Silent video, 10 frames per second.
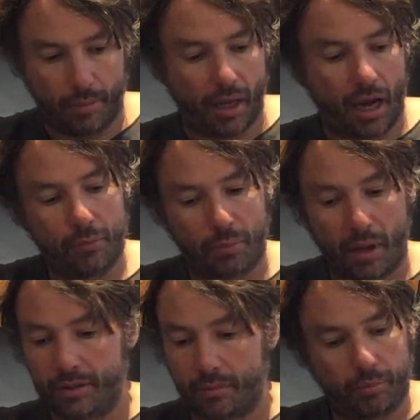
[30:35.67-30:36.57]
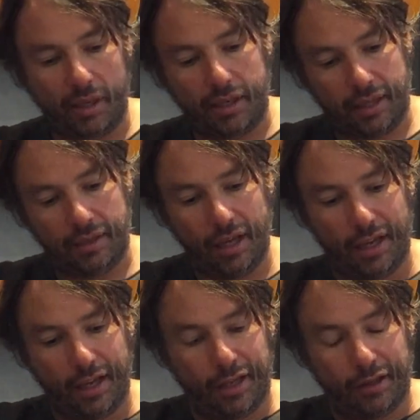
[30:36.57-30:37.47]
But
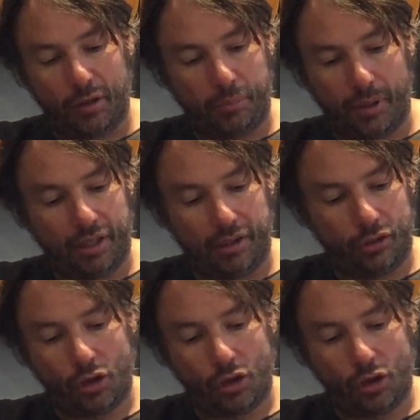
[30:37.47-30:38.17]
the